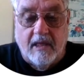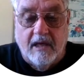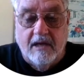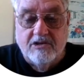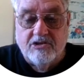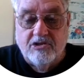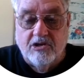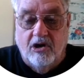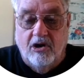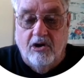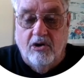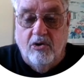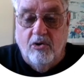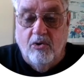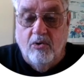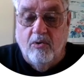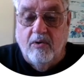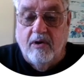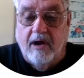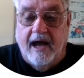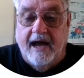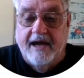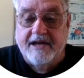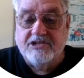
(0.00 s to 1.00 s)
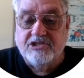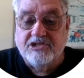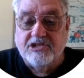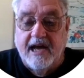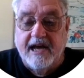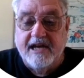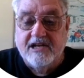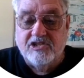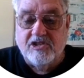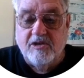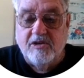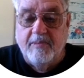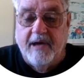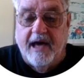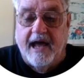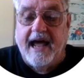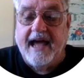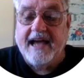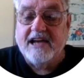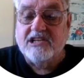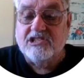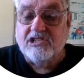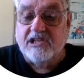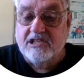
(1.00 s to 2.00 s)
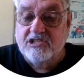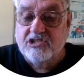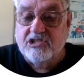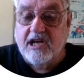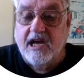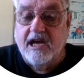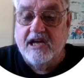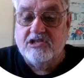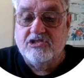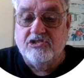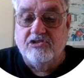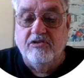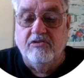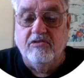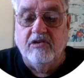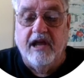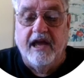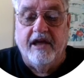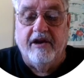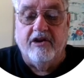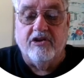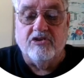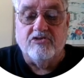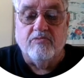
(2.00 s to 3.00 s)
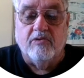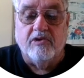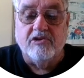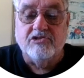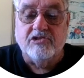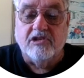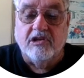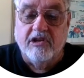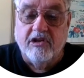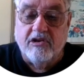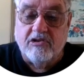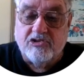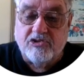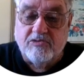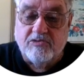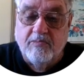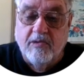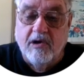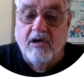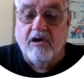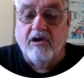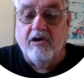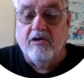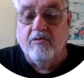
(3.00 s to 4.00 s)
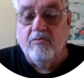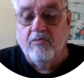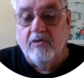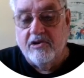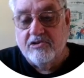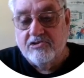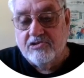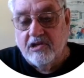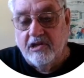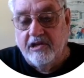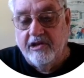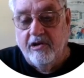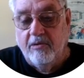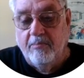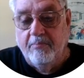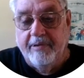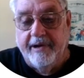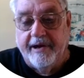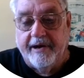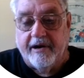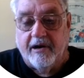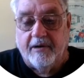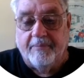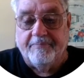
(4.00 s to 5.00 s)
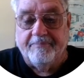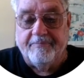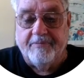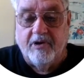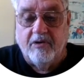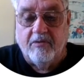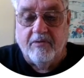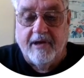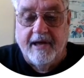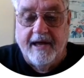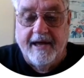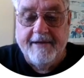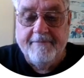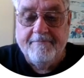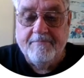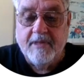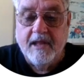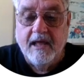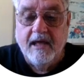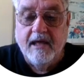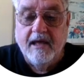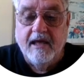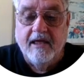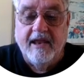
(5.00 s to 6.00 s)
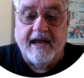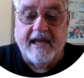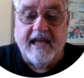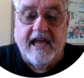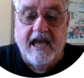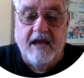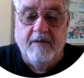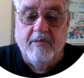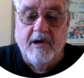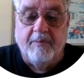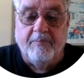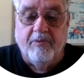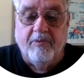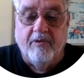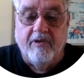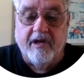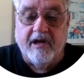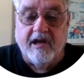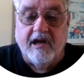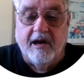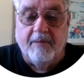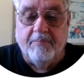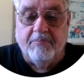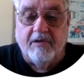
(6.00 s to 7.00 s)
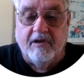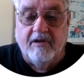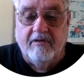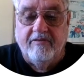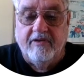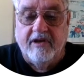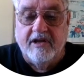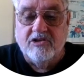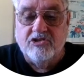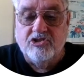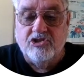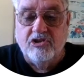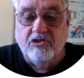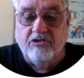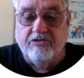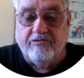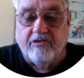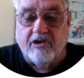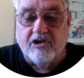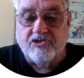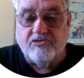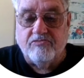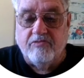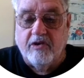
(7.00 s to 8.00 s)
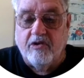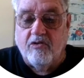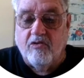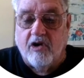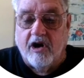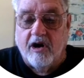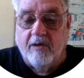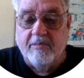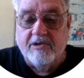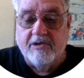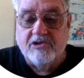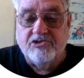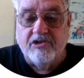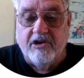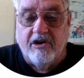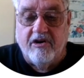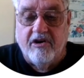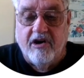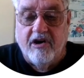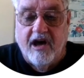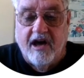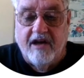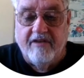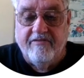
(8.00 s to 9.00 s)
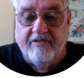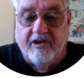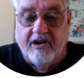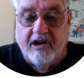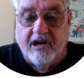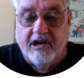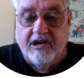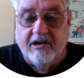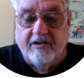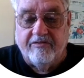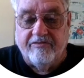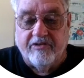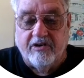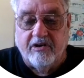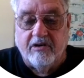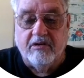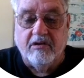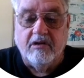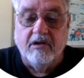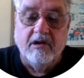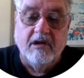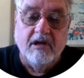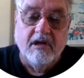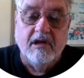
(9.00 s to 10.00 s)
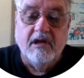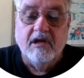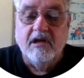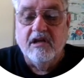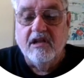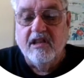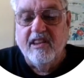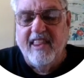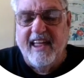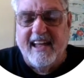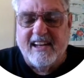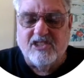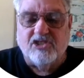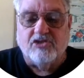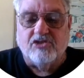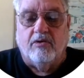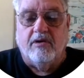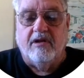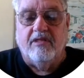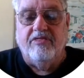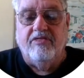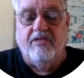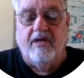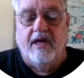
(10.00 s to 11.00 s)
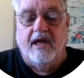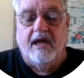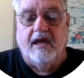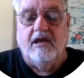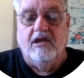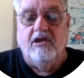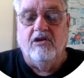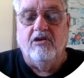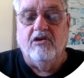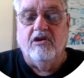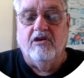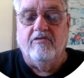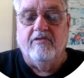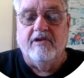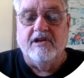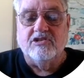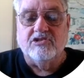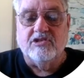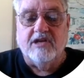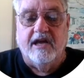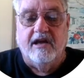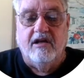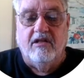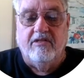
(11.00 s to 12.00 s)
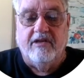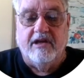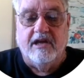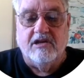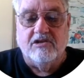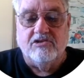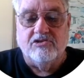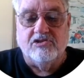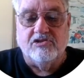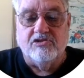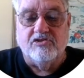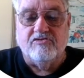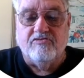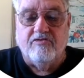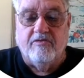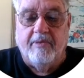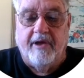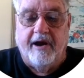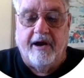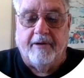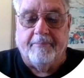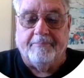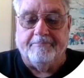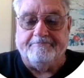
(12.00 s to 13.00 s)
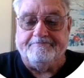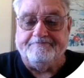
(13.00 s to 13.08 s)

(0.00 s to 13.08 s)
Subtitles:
So I sized them out. I actually sized 2 landers. One's a little smaller, one's a little bigger. Okay. That came up with a couple of engine thrust requirements that are not very different. That sort of thing. You can rescale the engines from there.